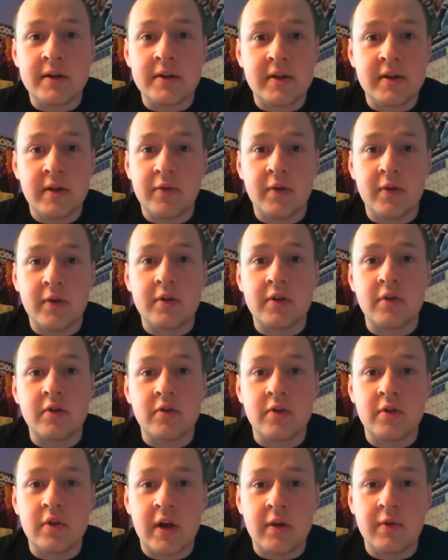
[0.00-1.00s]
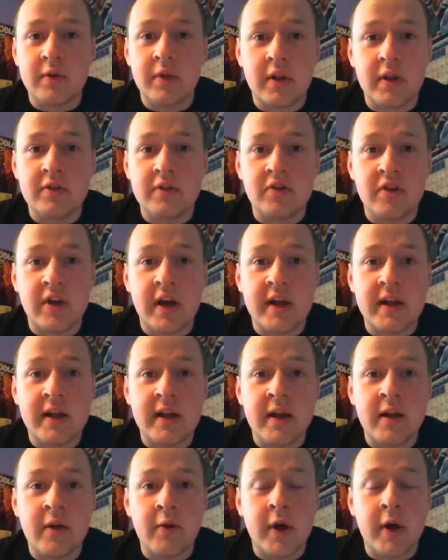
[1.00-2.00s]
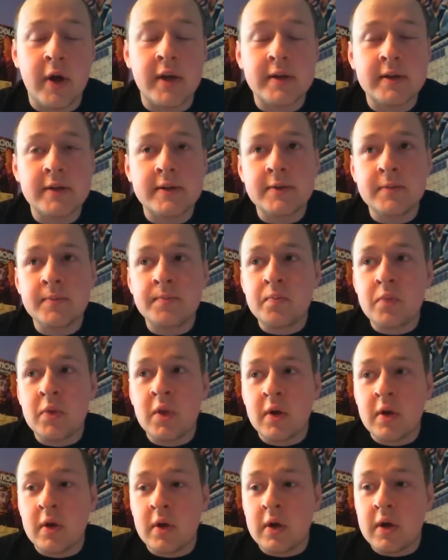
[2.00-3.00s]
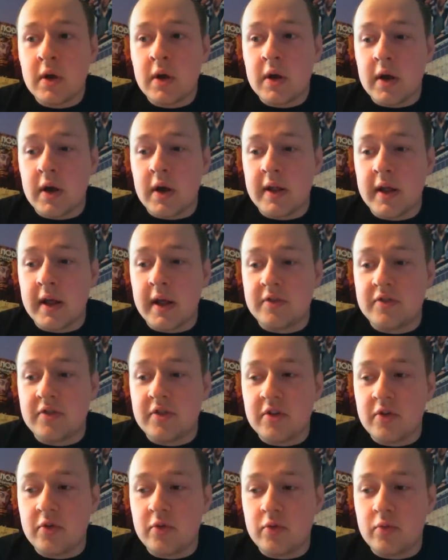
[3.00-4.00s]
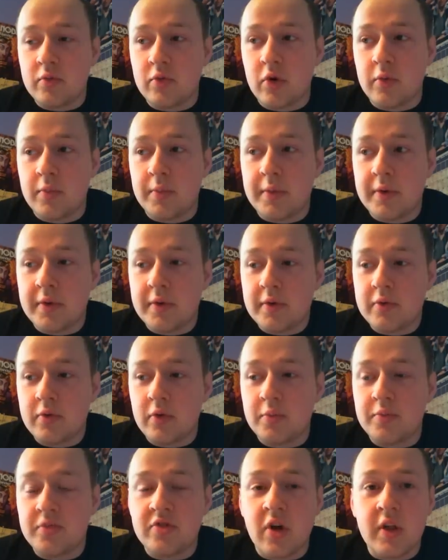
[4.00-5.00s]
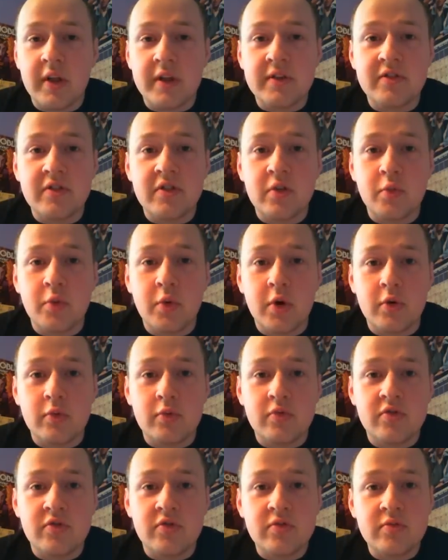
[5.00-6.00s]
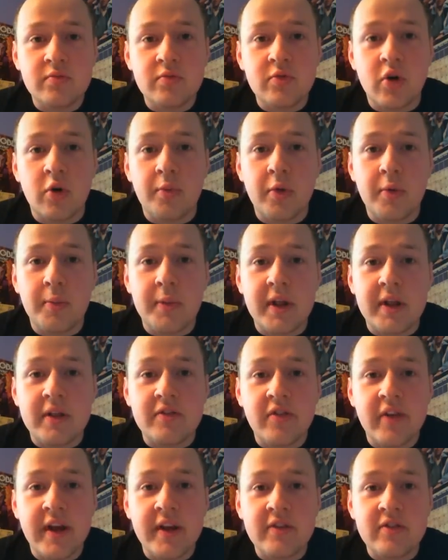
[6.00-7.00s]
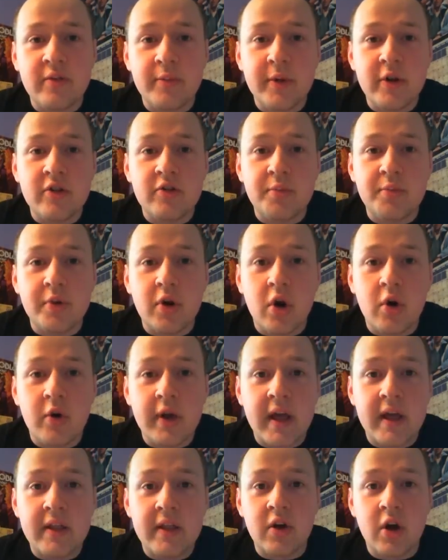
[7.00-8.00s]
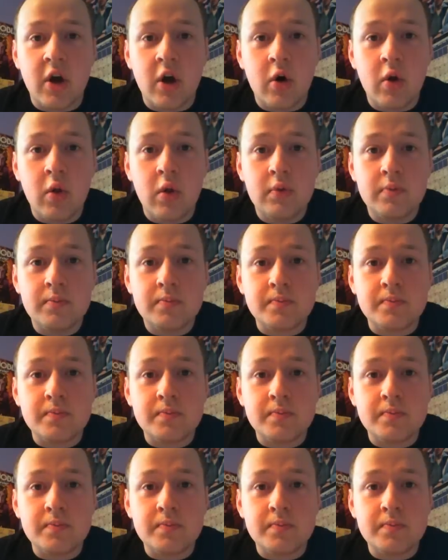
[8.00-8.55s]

You definitely don't do that with Leeds United anyway. And then to rub salt into the wounds, a couple of minutes later, Middlesbrough go and get the goal.